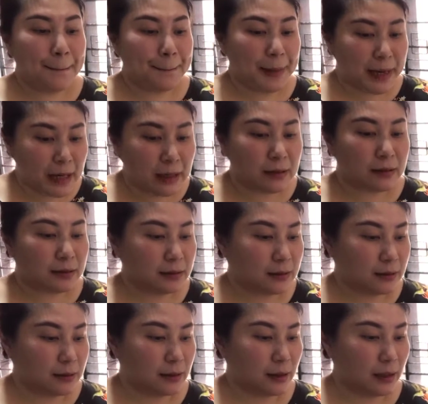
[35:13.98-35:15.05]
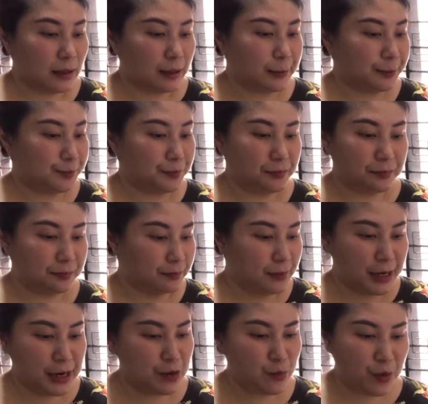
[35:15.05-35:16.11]
But
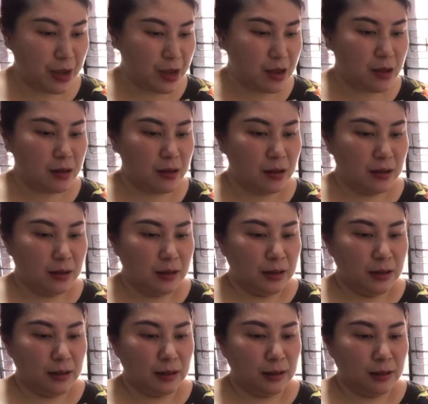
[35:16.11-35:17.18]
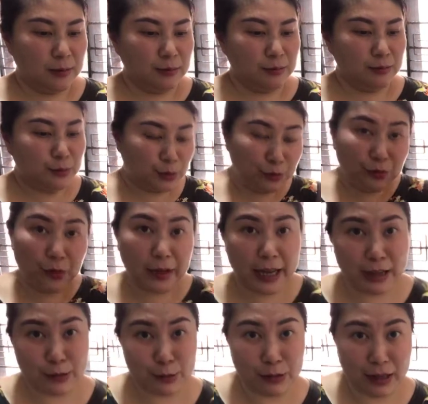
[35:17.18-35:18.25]
anyway, don't
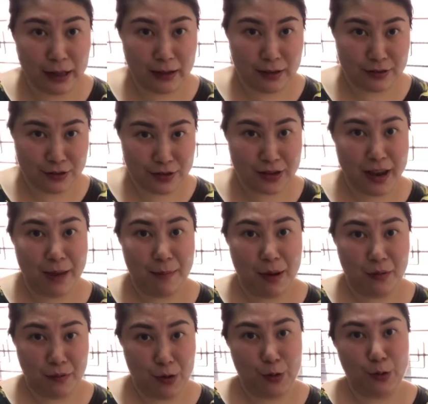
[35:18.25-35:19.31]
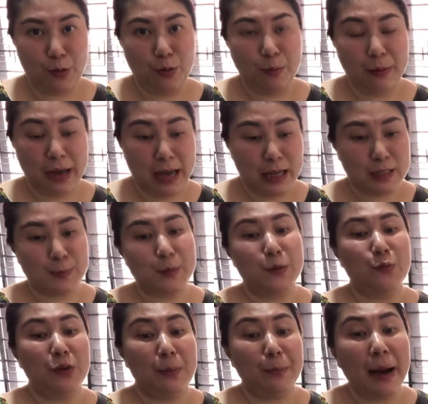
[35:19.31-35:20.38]
forget to like and share my video. My
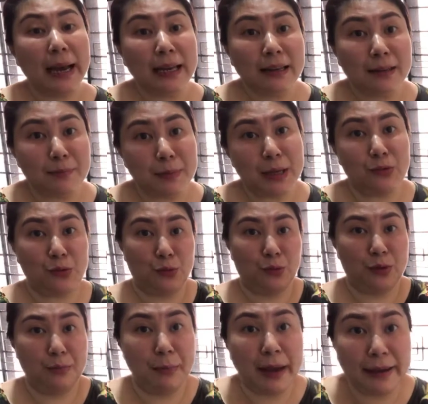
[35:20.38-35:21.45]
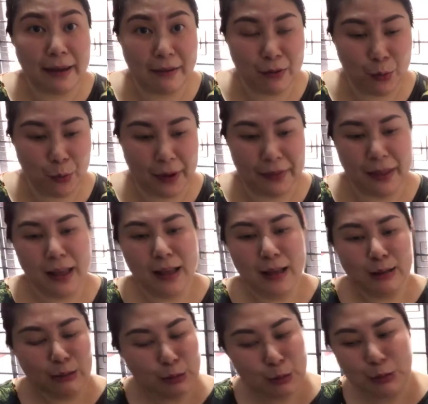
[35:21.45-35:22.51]
husband reminded me to remind everyone,
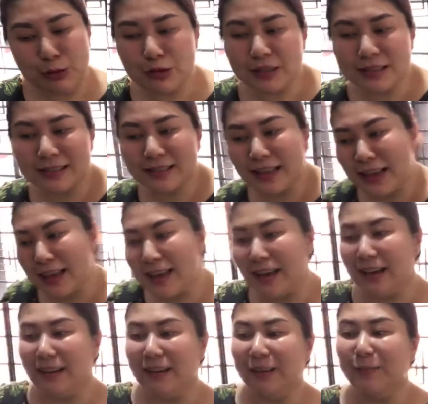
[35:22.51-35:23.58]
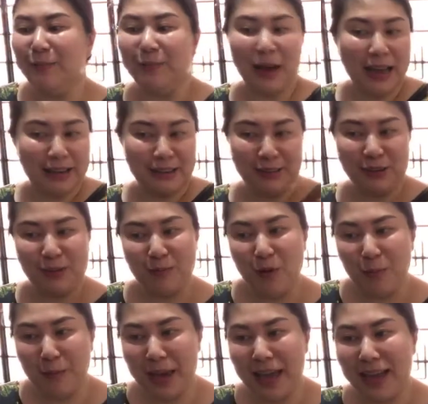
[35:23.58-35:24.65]
don't just say buy the
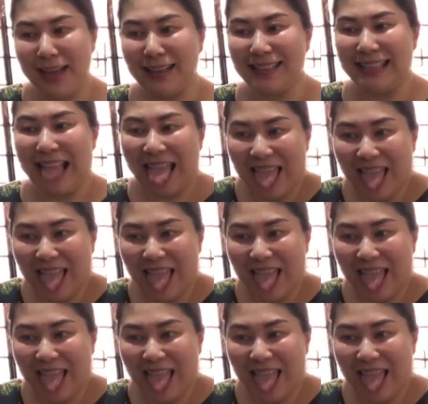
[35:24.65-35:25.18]
Thermomix.